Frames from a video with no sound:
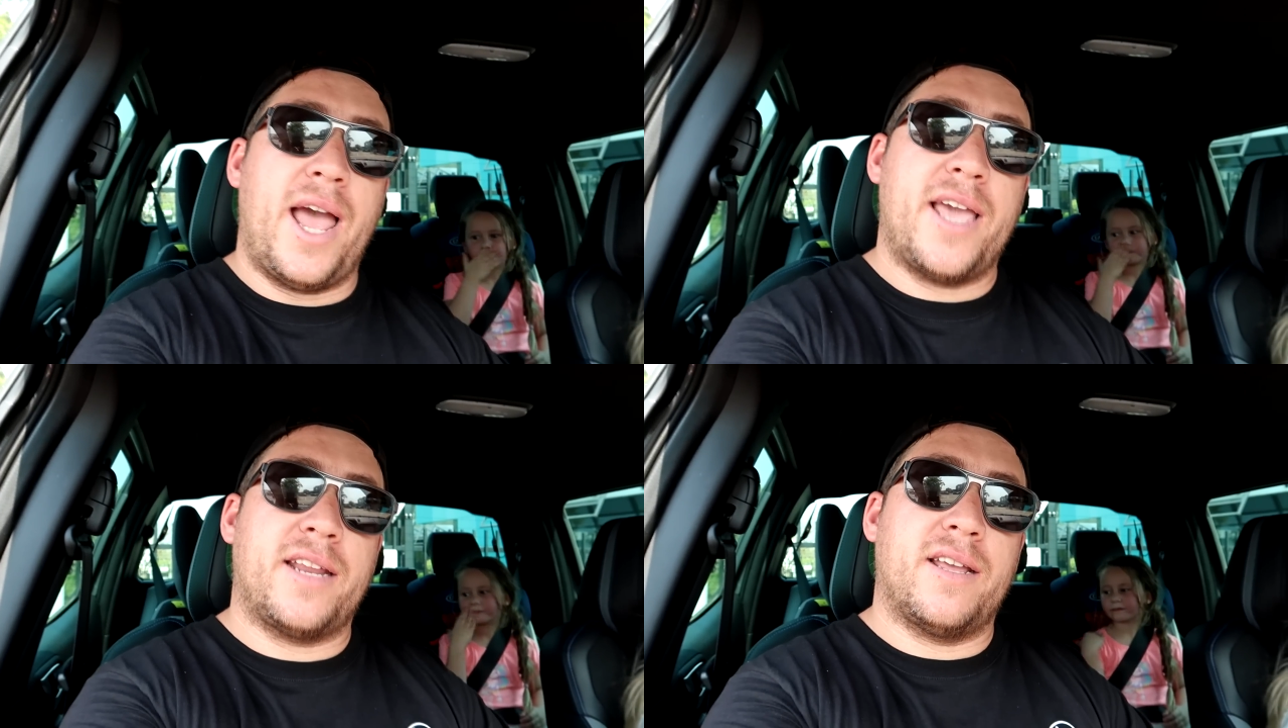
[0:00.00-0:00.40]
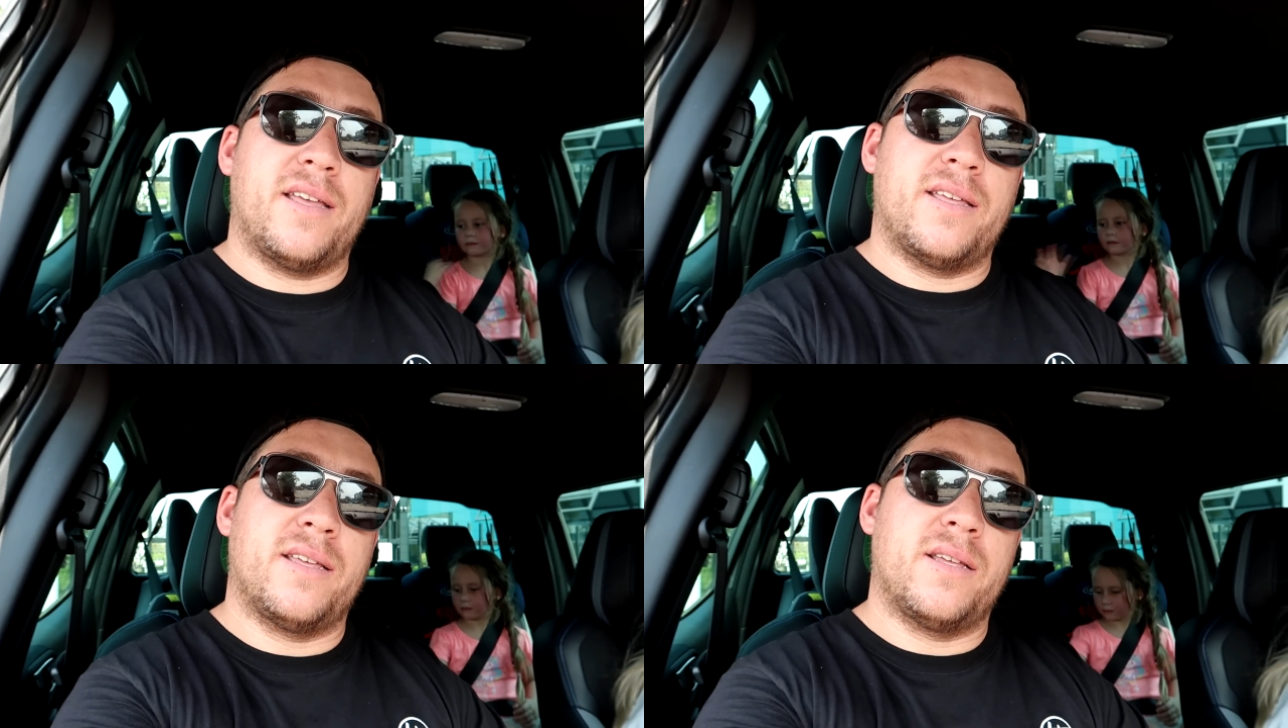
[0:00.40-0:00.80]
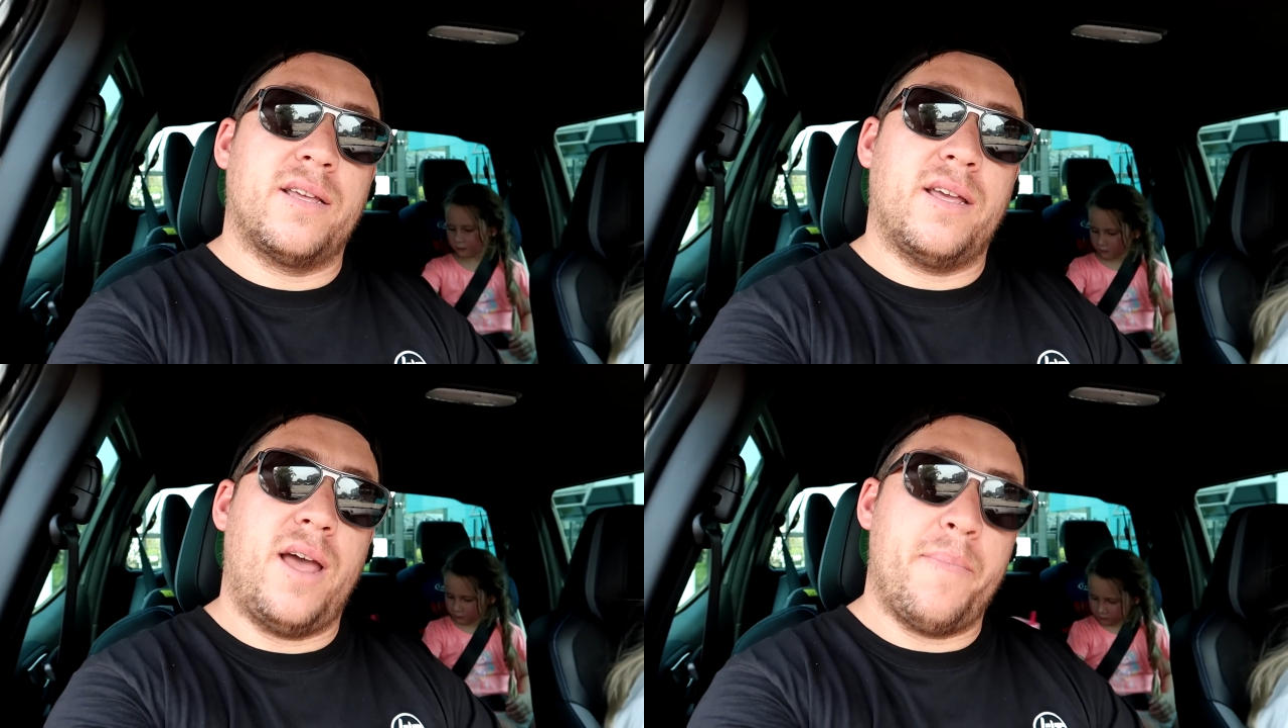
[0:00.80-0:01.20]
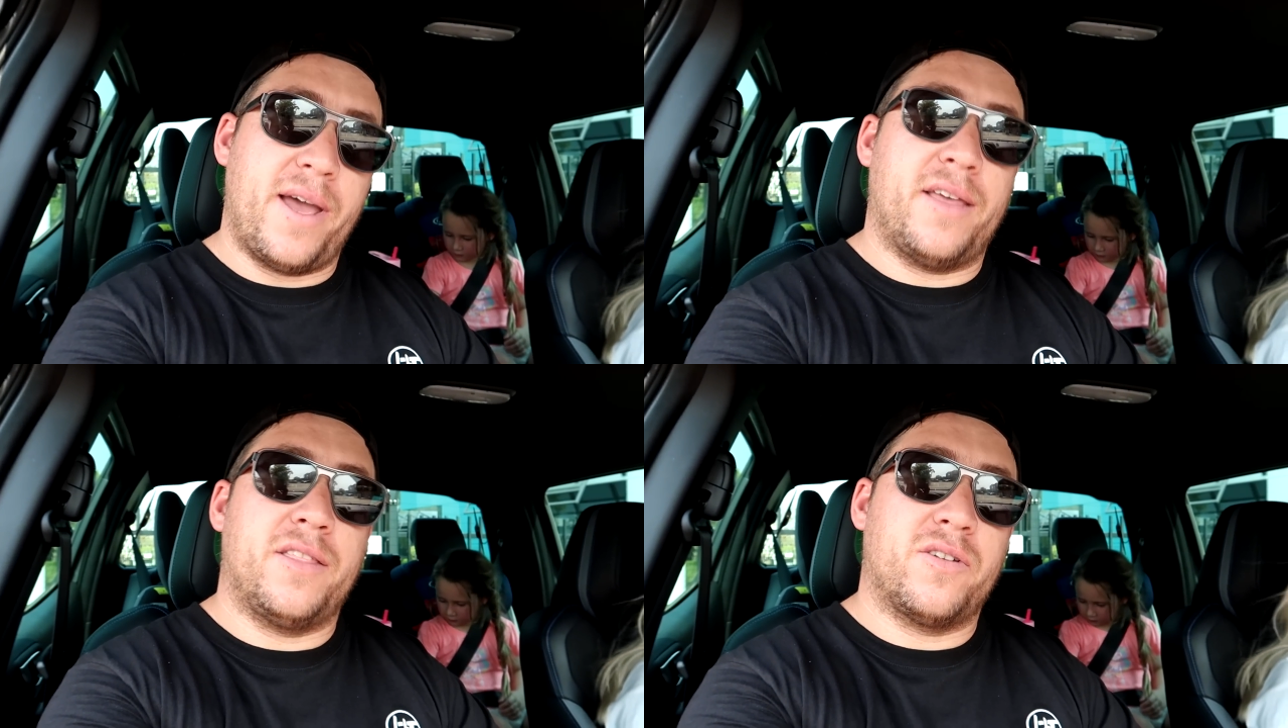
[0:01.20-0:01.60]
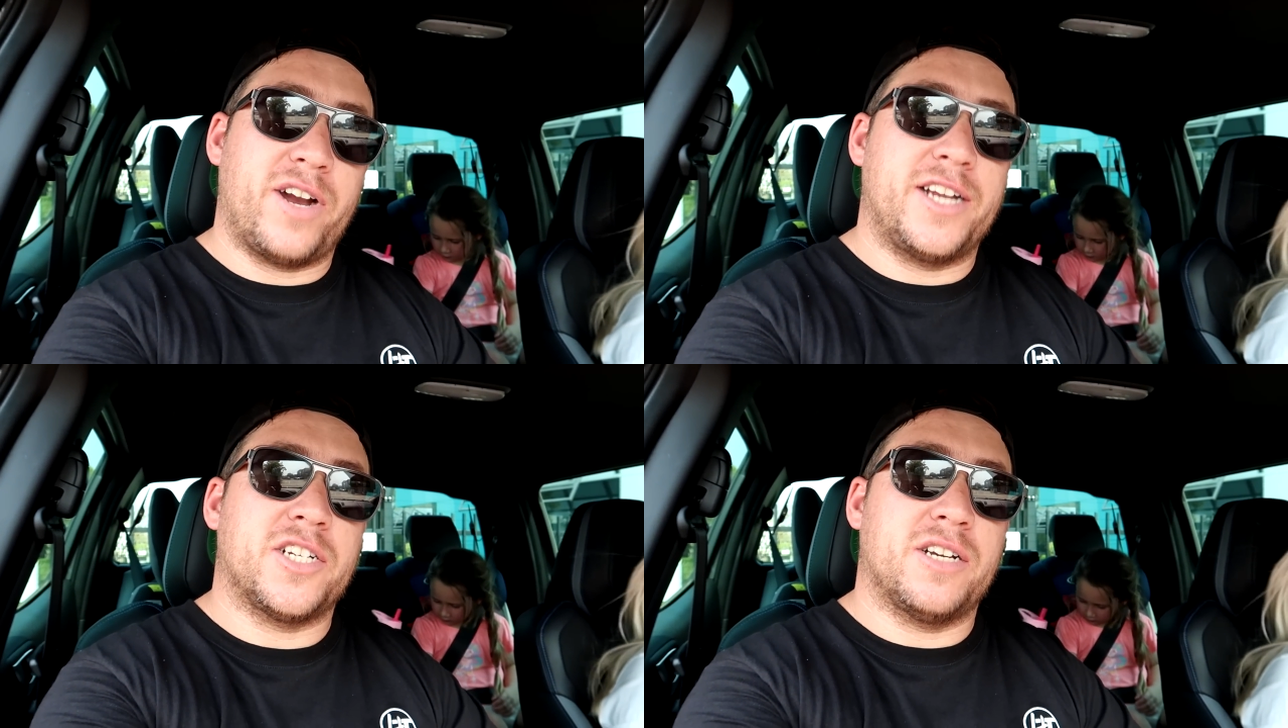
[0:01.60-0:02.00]
hate about the
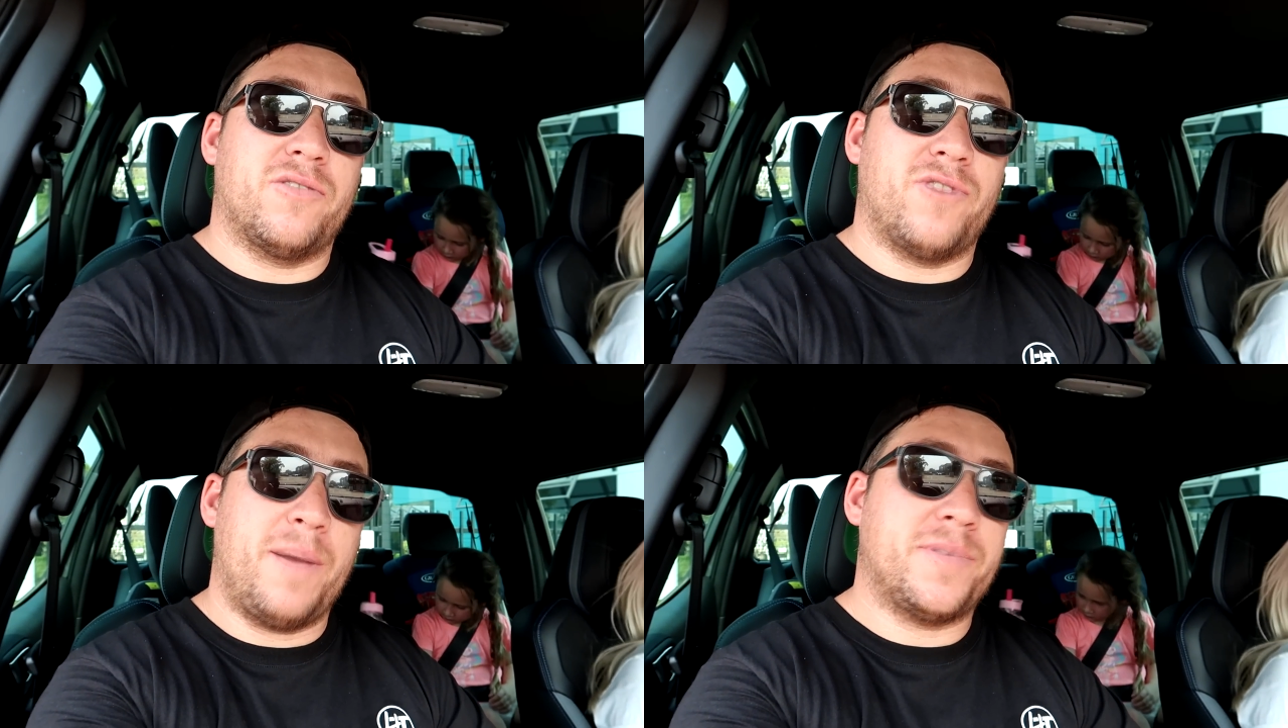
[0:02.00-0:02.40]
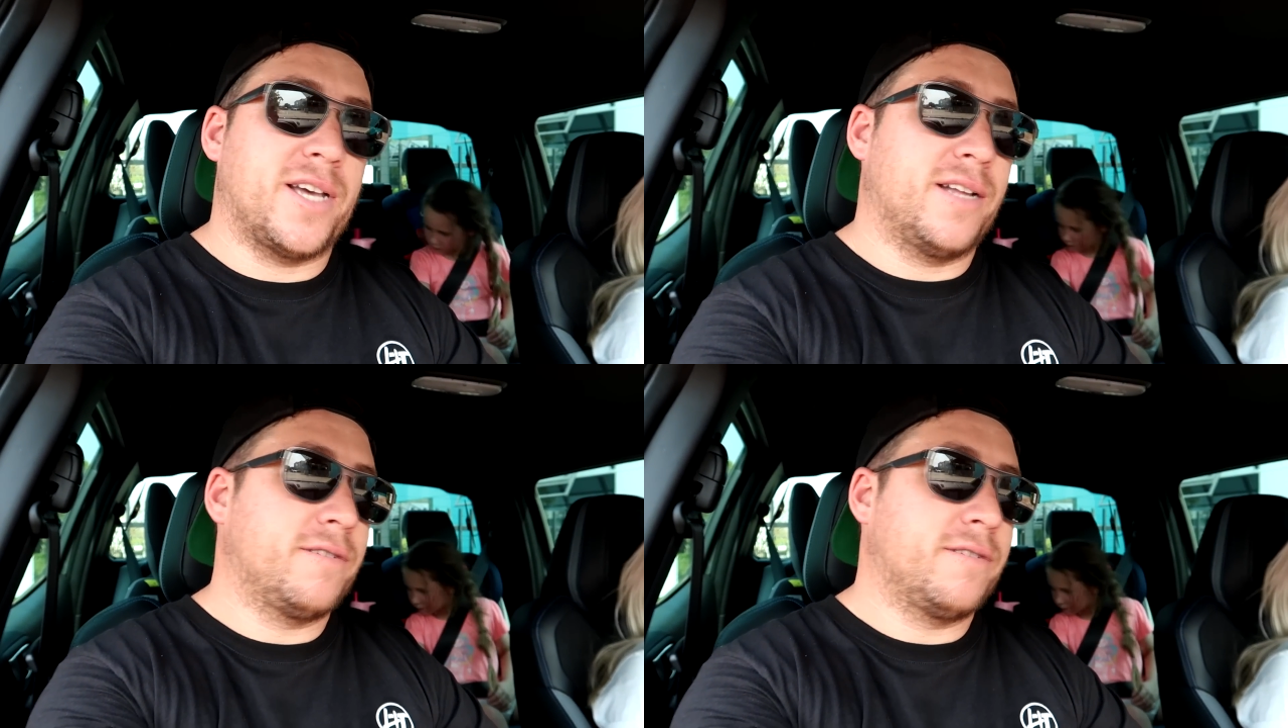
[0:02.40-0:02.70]
Ranger Raptor.